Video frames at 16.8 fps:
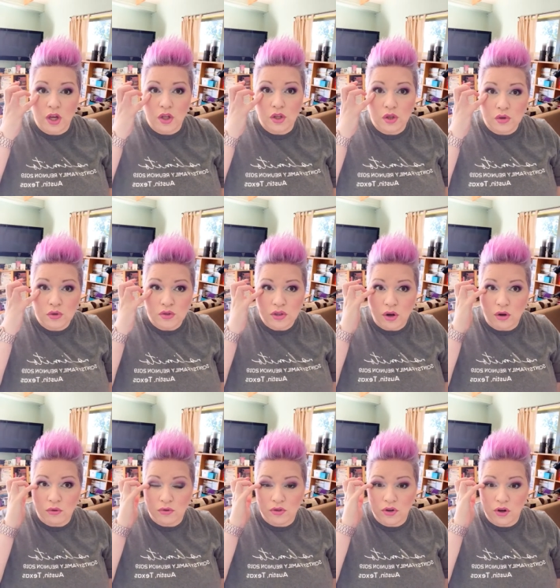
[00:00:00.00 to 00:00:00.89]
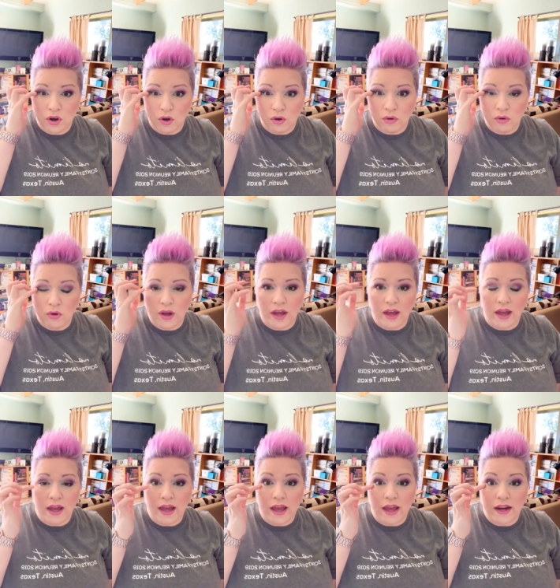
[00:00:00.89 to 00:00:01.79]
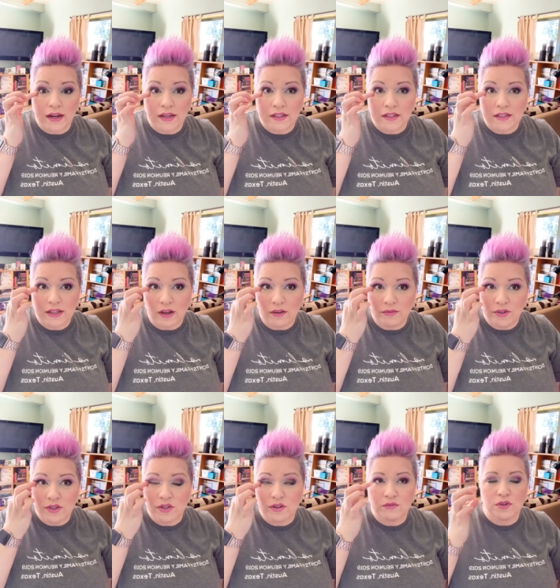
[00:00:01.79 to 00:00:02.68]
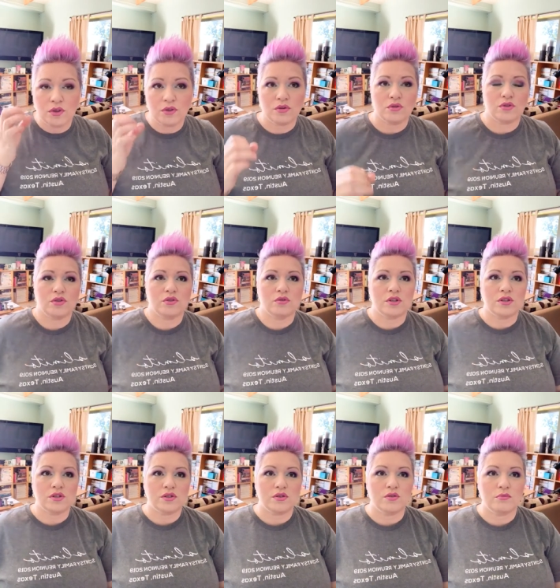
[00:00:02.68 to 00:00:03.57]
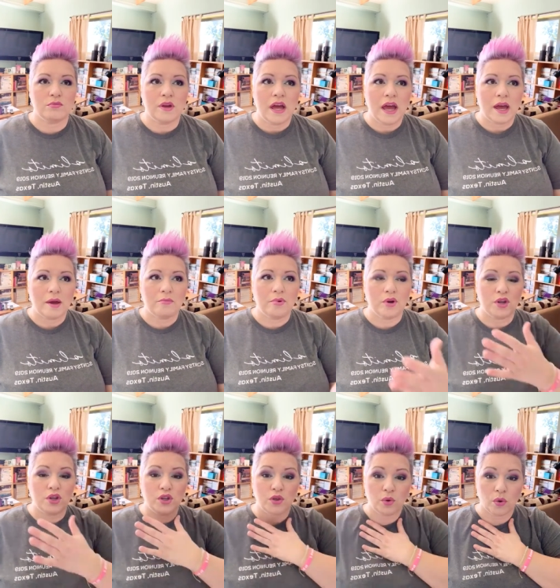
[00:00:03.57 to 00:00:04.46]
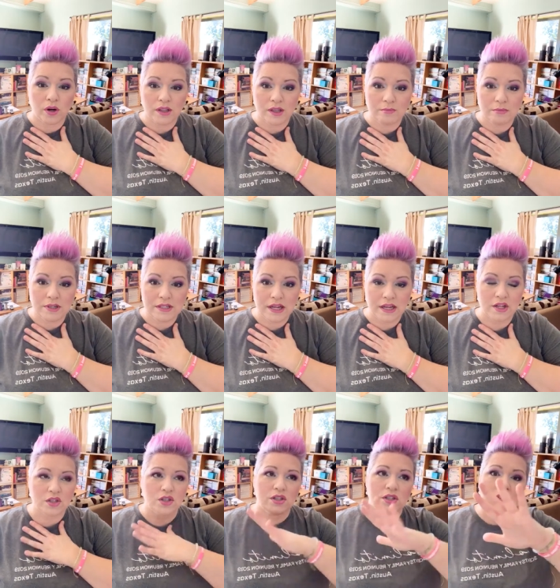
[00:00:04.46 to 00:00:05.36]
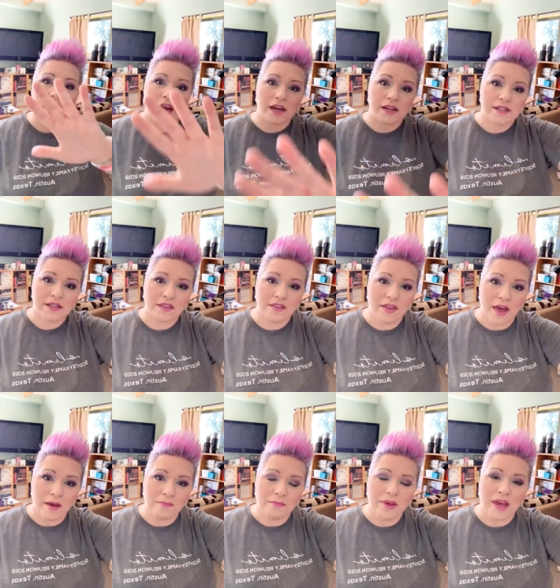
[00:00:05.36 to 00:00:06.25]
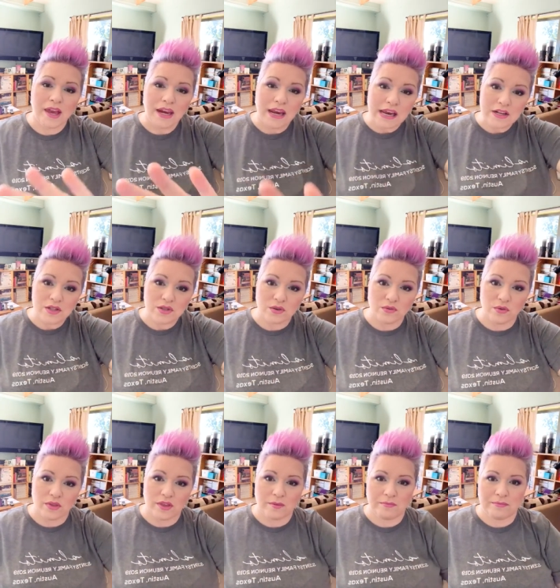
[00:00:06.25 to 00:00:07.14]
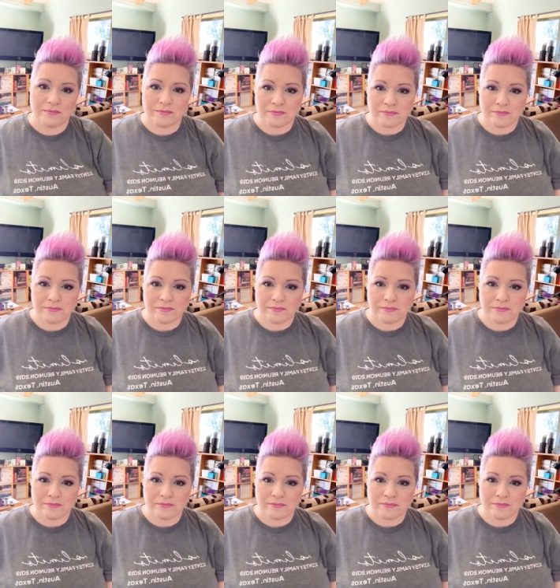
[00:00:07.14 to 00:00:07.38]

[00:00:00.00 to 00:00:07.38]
You don't know and it's selfish of you to assume and put your limitations onto them and answer for them.